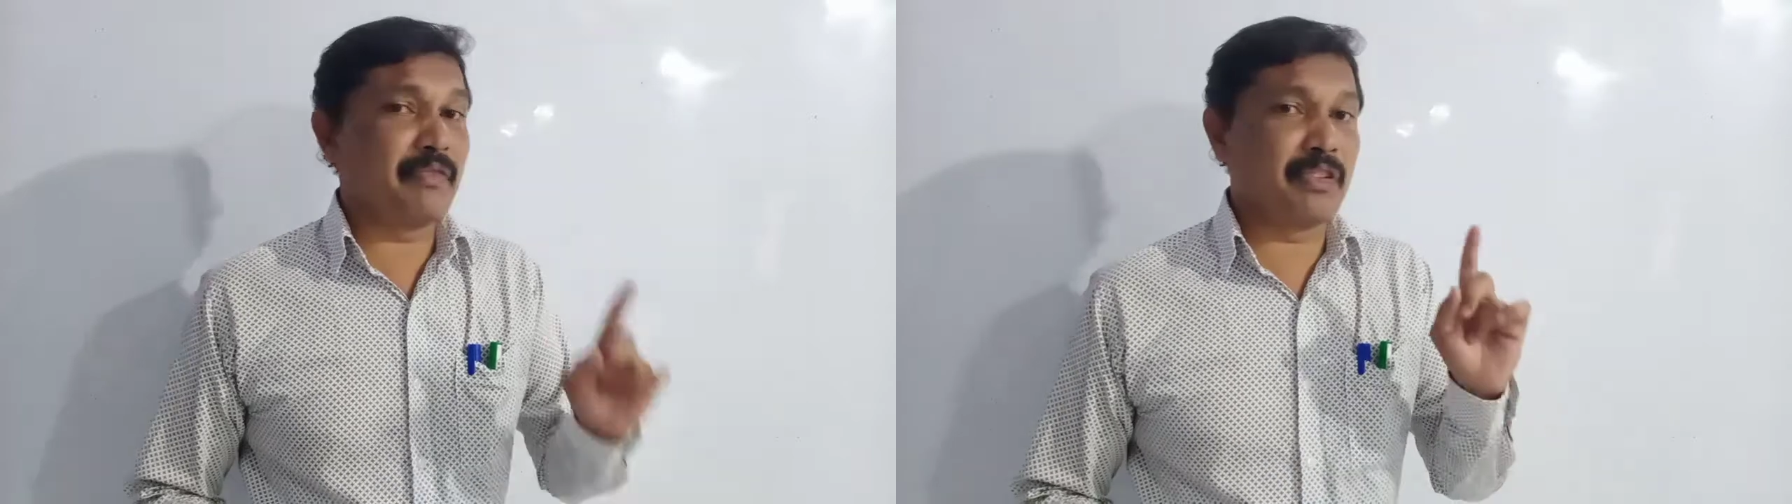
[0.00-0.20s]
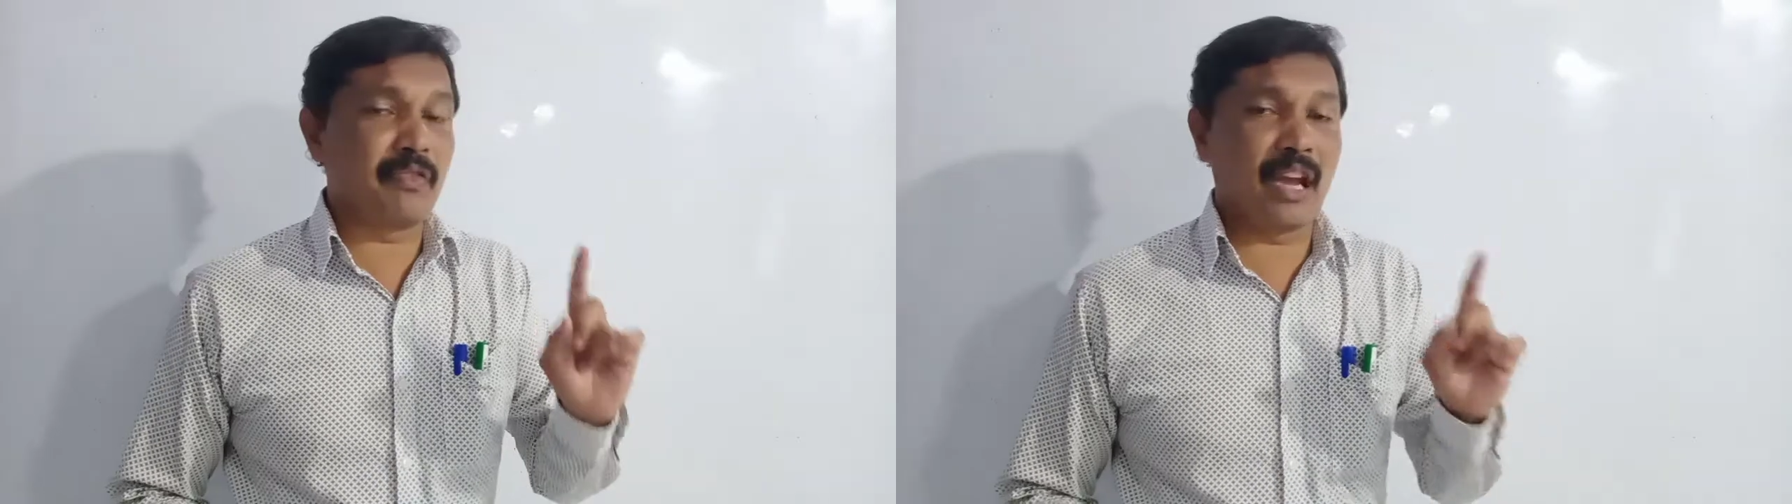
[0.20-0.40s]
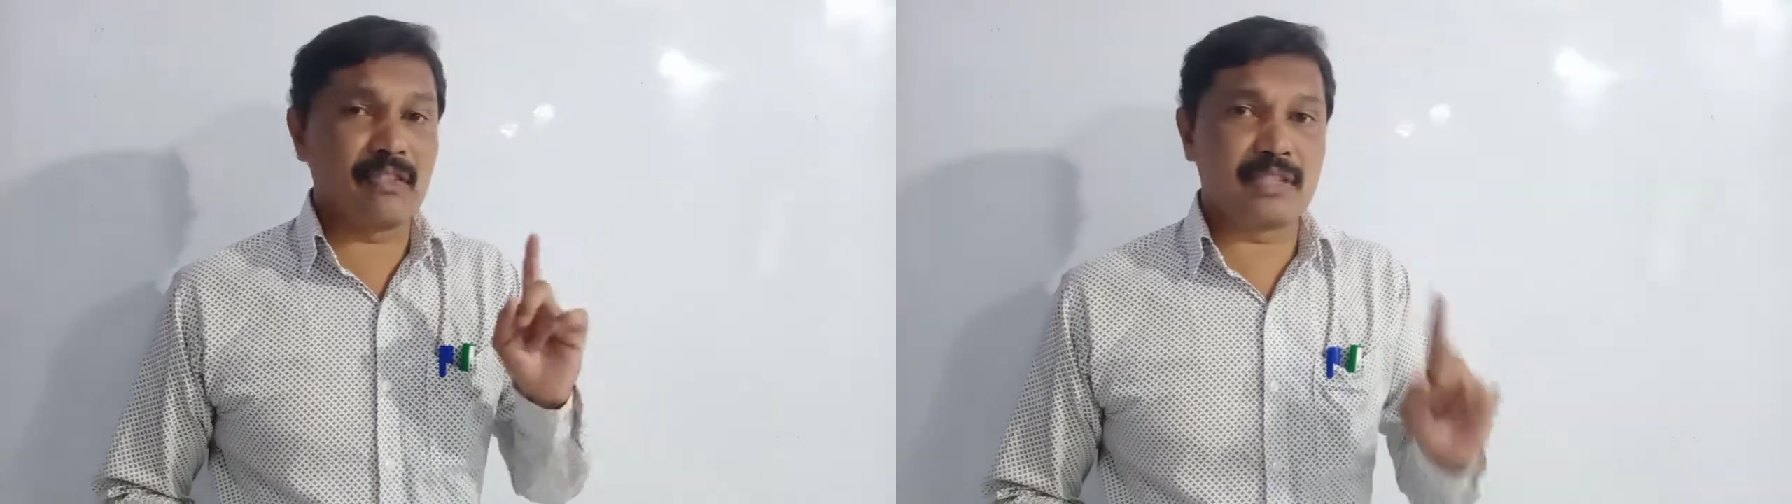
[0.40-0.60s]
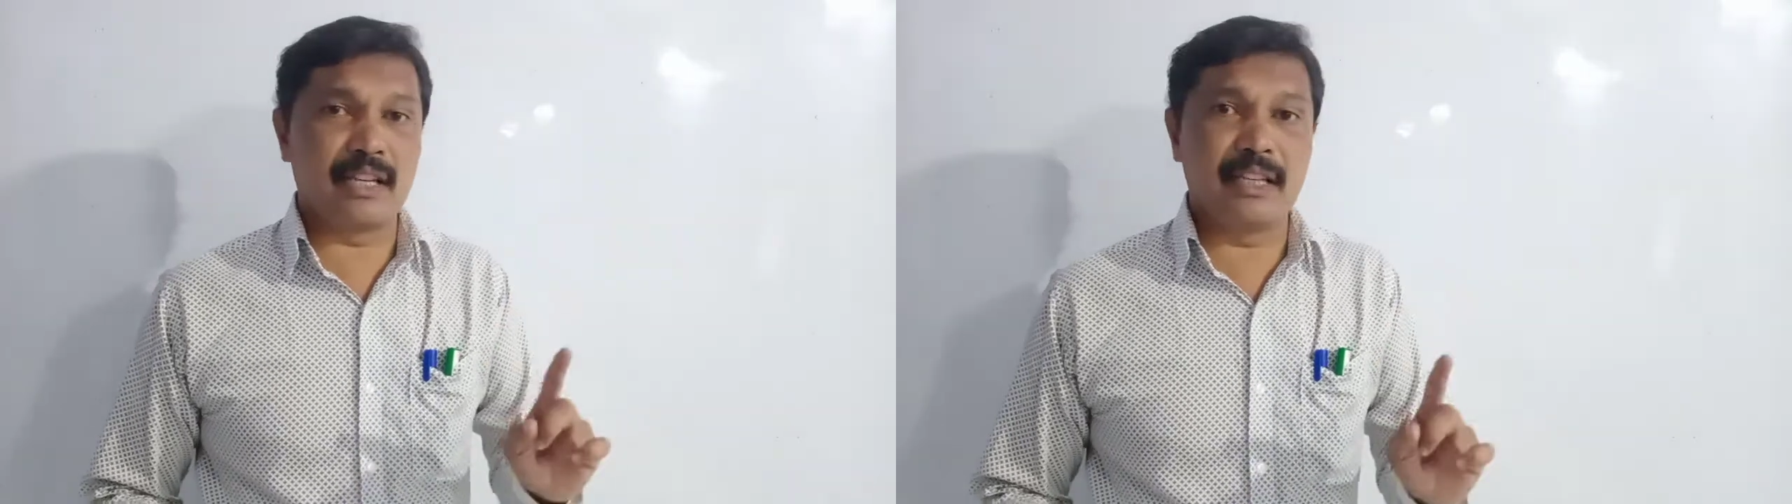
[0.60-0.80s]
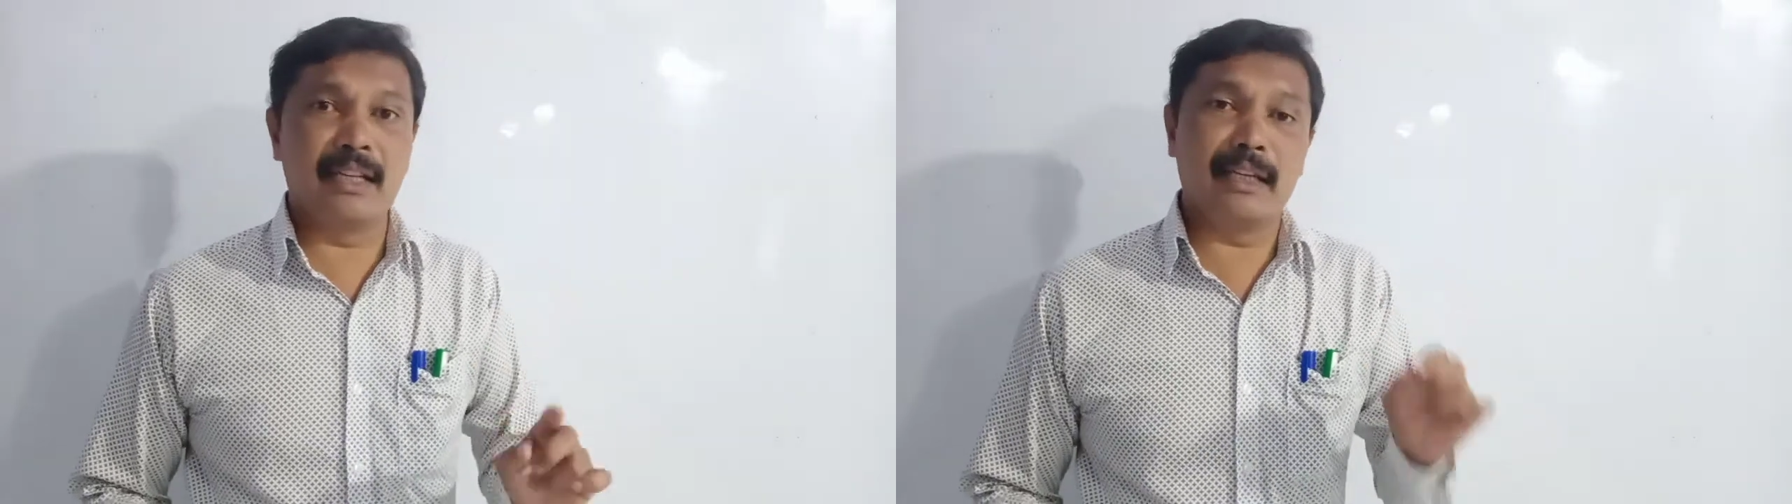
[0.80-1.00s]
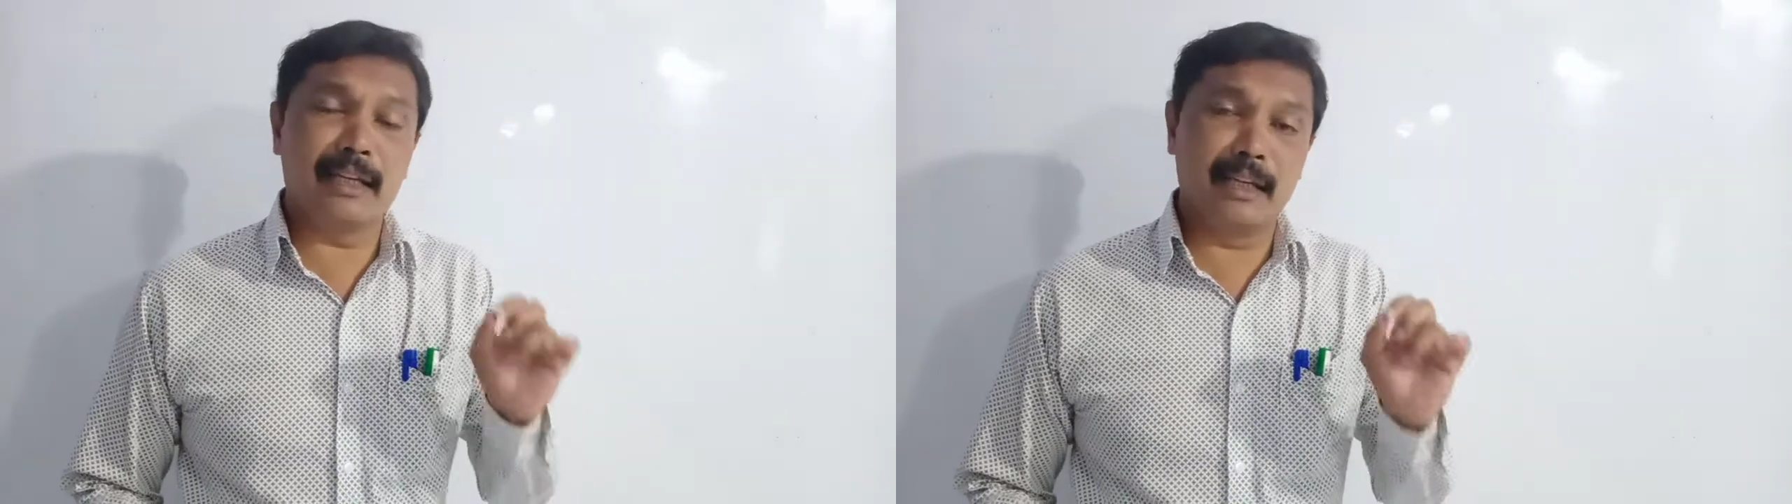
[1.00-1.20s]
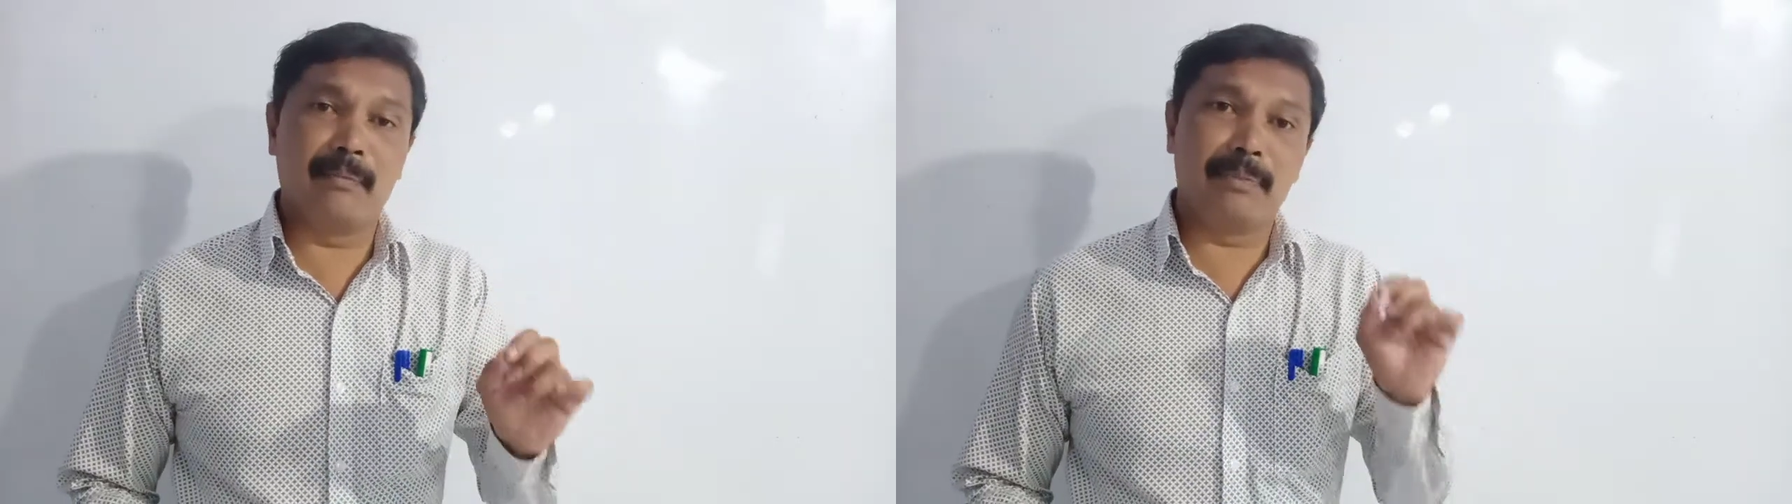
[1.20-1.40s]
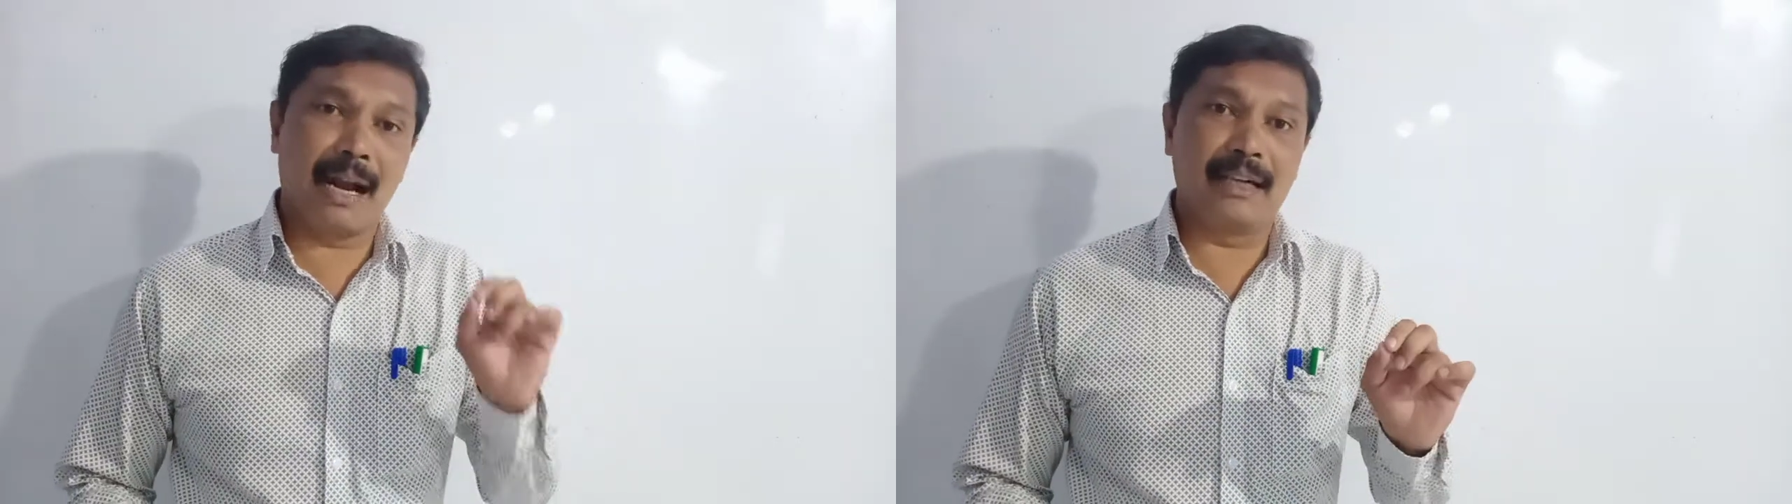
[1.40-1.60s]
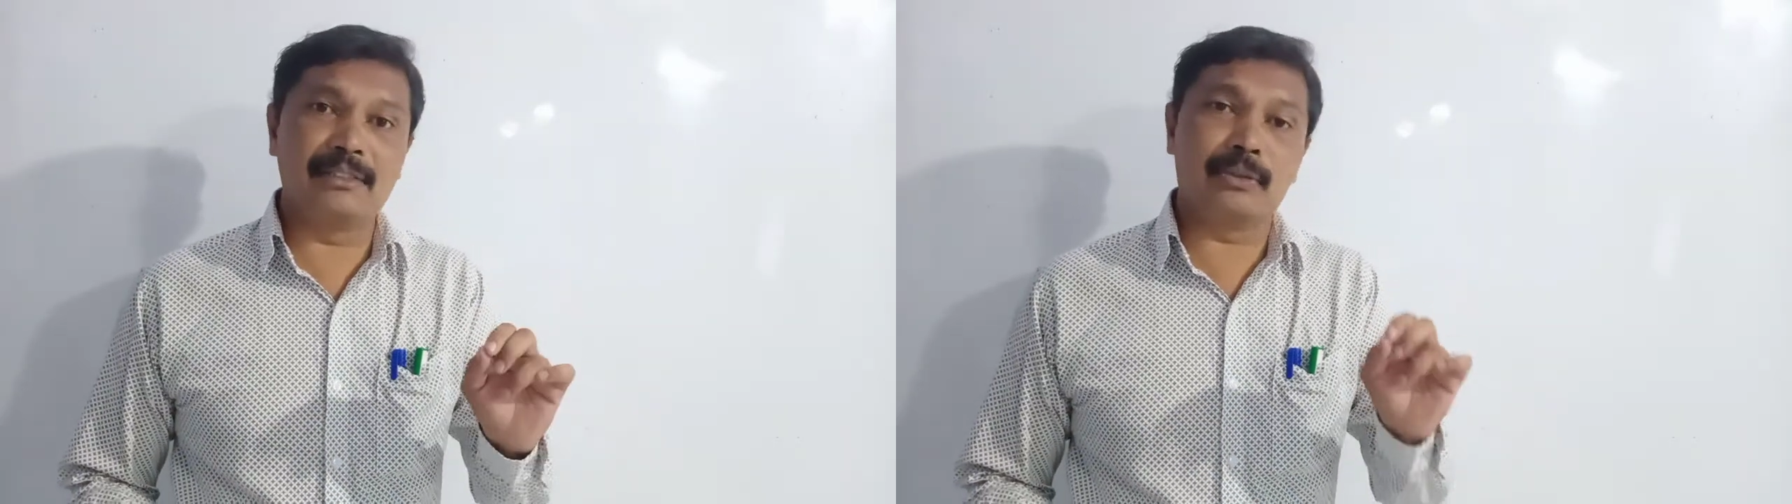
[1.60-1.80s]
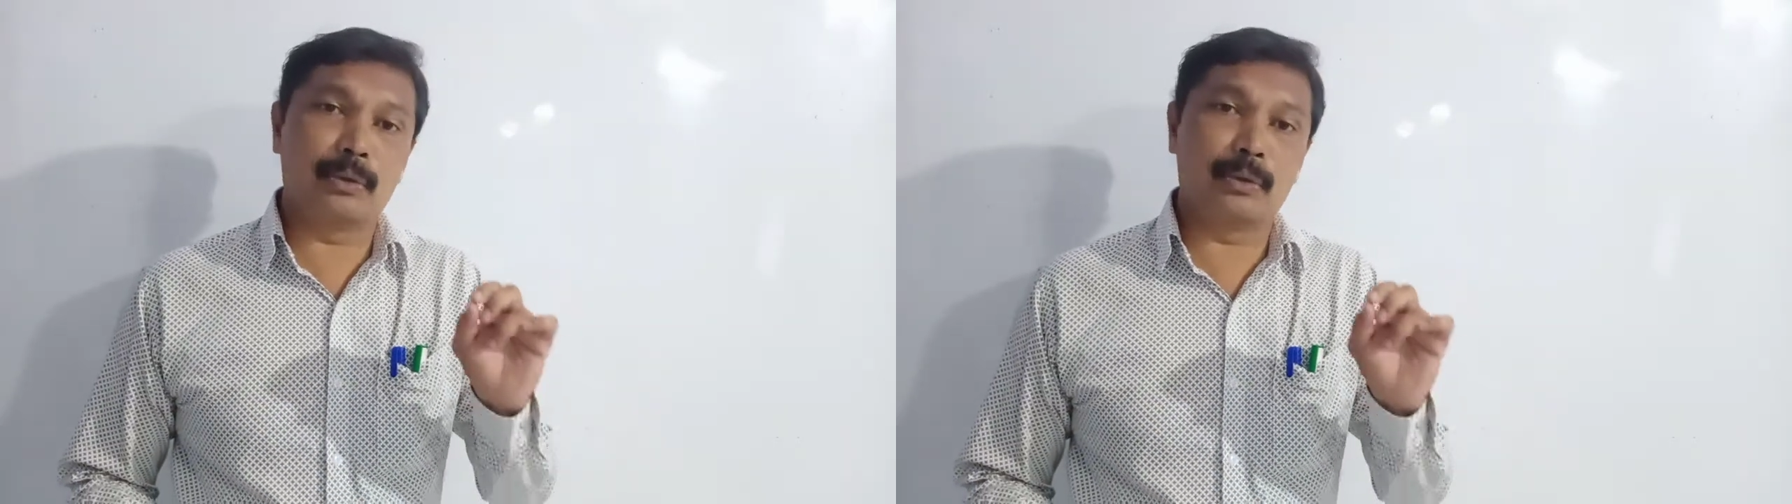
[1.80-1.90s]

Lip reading: which we have studied in plants